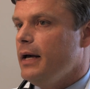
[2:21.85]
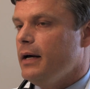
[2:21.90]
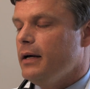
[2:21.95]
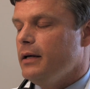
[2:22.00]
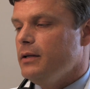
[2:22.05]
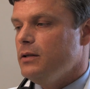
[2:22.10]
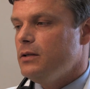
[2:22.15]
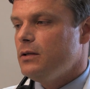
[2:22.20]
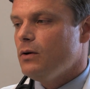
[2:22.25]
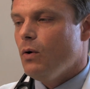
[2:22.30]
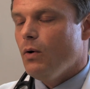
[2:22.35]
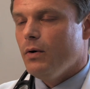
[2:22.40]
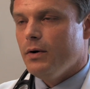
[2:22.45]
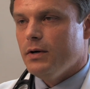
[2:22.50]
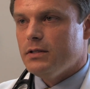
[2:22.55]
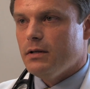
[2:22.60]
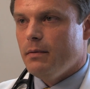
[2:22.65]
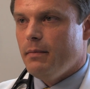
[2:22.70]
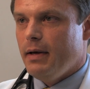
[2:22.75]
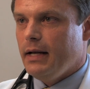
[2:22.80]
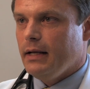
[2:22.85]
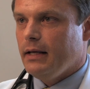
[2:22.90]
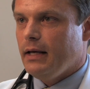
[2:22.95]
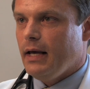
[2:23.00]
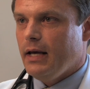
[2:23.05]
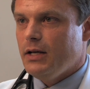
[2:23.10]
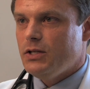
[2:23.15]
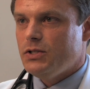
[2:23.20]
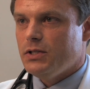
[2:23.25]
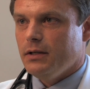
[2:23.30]
and orders a
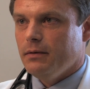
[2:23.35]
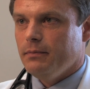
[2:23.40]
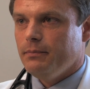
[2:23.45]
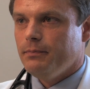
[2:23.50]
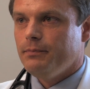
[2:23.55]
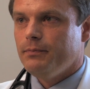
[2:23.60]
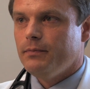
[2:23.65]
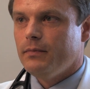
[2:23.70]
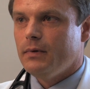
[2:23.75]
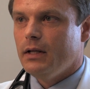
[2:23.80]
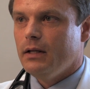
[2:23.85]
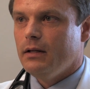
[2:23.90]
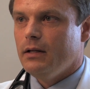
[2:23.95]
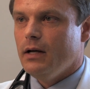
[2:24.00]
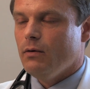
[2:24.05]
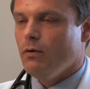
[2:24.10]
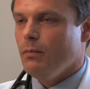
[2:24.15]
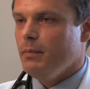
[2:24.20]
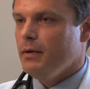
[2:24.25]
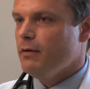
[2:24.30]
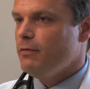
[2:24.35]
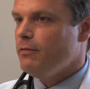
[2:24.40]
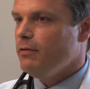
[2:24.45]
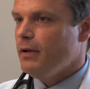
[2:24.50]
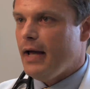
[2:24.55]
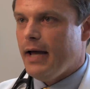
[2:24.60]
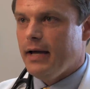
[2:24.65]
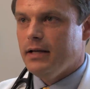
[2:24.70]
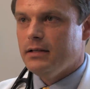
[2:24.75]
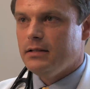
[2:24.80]
medication, there will be a
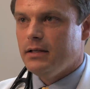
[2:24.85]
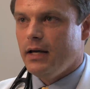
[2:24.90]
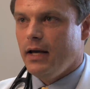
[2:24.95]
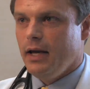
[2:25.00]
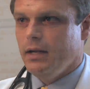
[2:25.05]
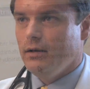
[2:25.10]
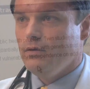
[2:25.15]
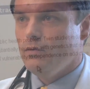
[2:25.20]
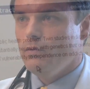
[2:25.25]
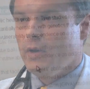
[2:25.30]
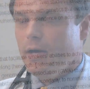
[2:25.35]
flag saying,